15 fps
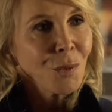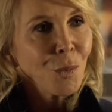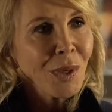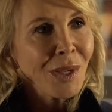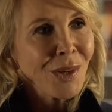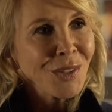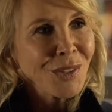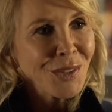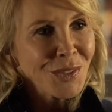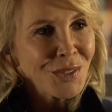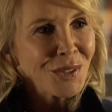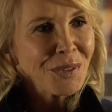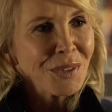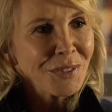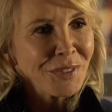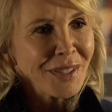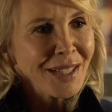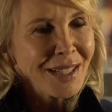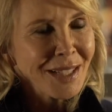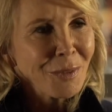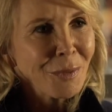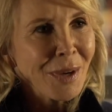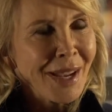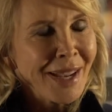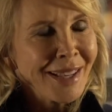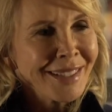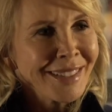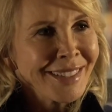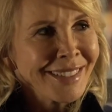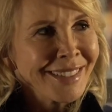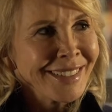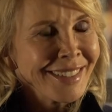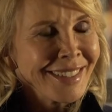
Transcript: we got on terrifically well. And